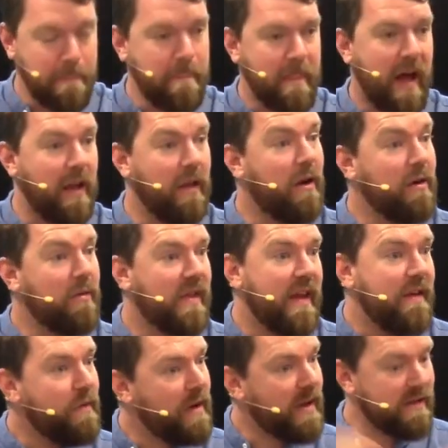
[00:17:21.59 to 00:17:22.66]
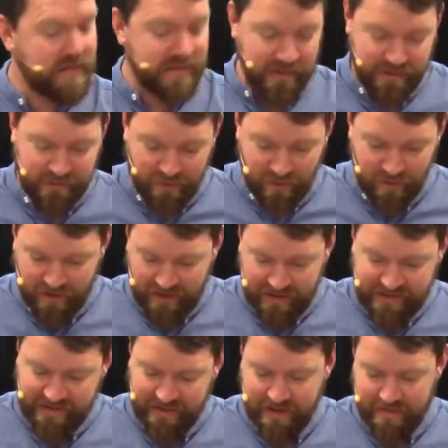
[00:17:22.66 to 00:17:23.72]
along with everyone else that's fallen
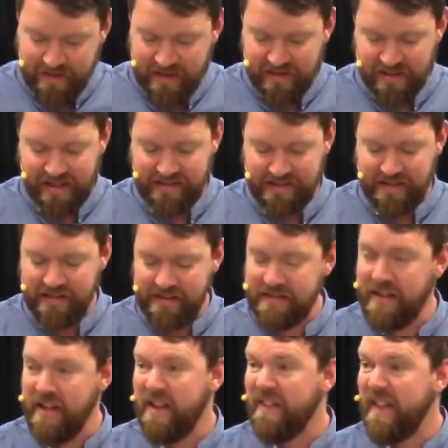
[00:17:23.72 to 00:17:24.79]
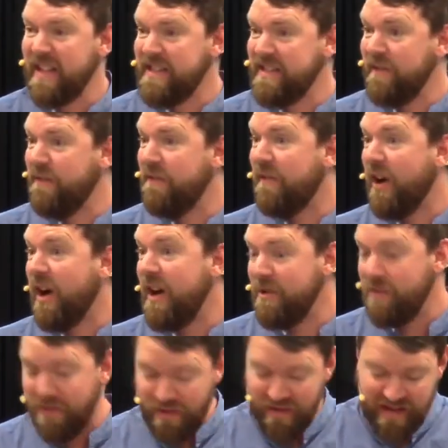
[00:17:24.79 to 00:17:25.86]
asleep in Jesus. That's the
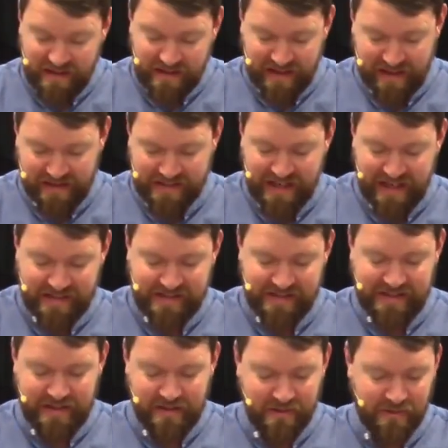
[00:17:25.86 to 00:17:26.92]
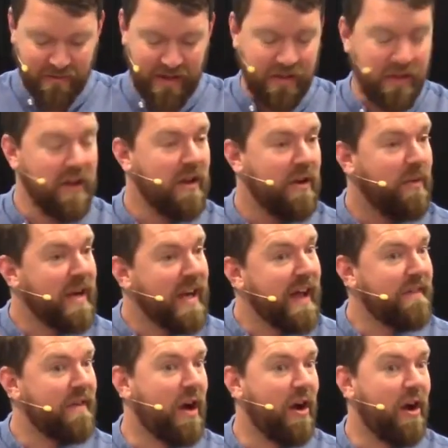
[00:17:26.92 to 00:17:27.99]
final thing that our text deals with. We
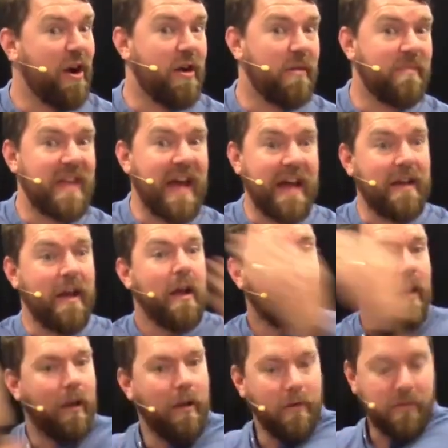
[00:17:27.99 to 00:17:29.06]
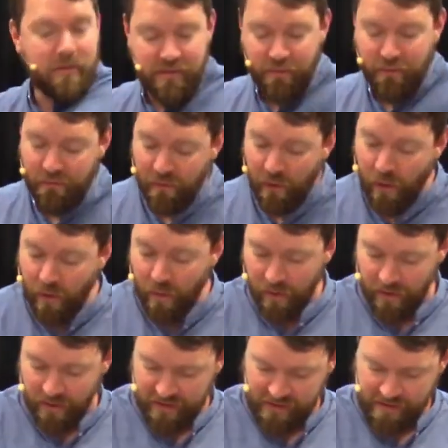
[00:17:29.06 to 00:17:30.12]
have a hope that looks
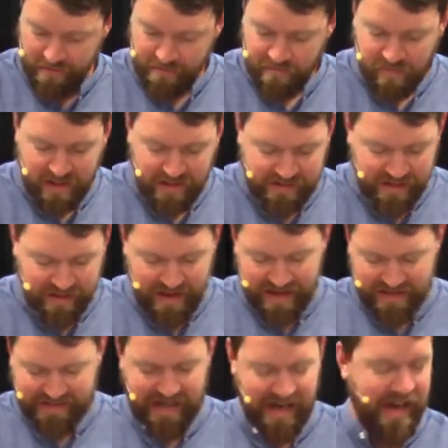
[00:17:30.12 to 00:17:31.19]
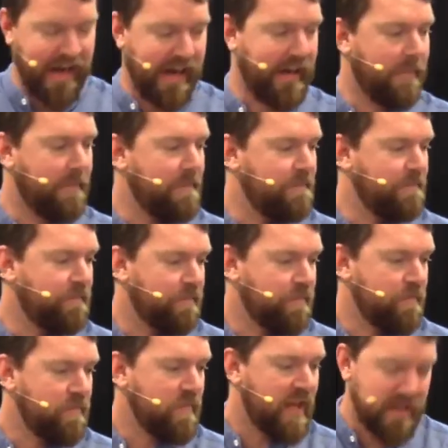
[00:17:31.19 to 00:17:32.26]
forward to that day.
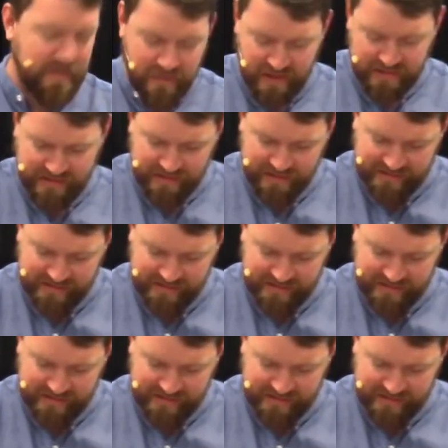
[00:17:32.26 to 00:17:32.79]
In verses